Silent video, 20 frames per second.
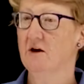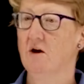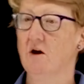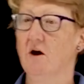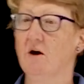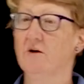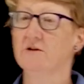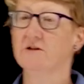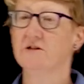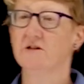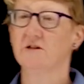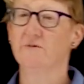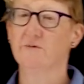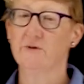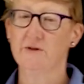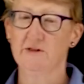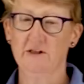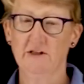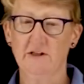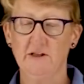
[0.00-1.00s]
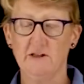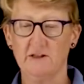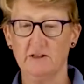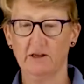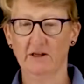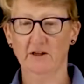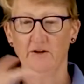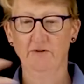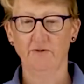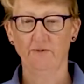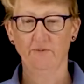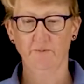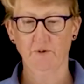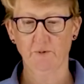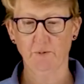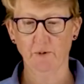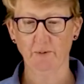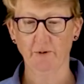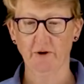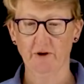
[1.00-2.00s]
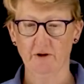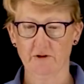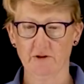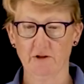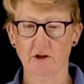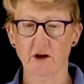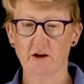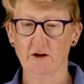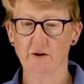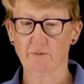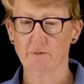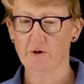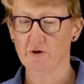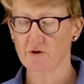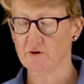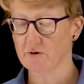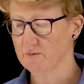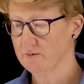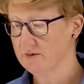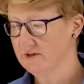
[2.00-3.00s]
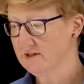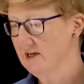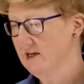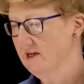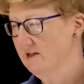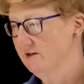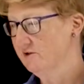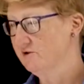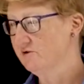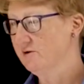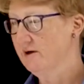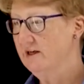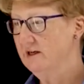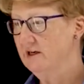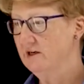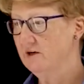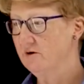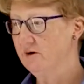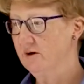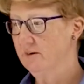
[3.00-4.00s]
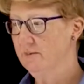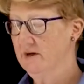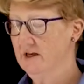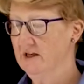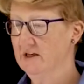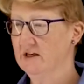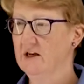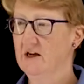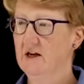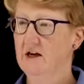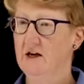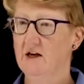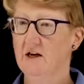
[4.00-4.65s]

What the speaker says: all the surfaces in the football players' locker rooms, the training equipment,